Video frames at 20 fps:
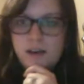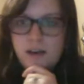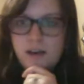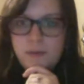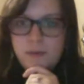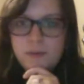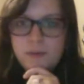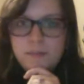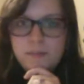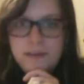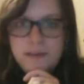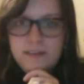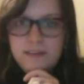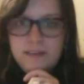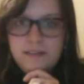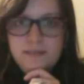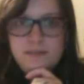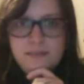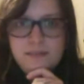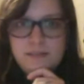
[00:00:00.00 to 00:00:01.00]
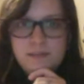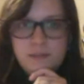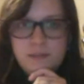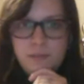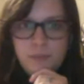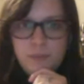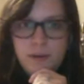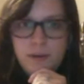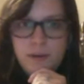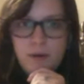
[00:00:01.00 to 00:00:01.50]
would have been
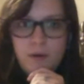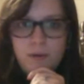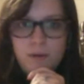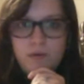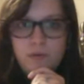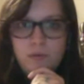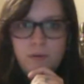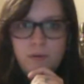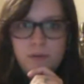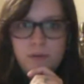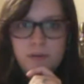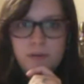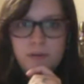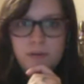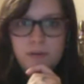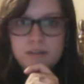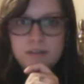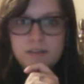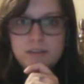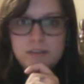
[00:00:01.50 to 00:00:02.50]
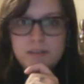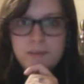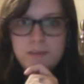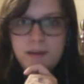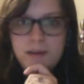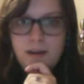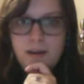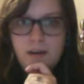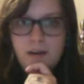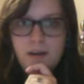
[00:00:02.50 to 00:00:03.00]
3 or 4,
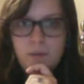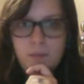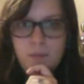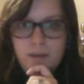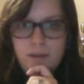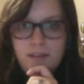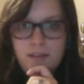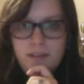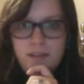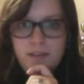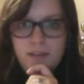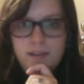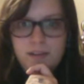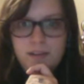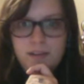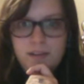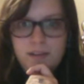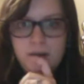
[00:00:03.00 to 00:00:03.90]
depending on when in the year.